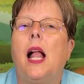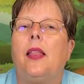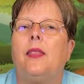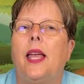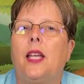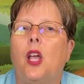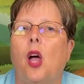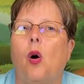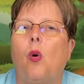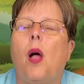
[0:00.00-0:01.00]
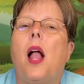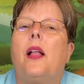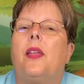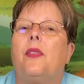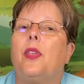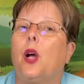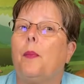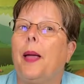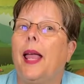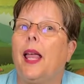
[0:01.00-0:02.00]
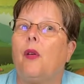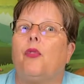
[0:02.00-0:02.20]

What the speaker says: They know that they're paying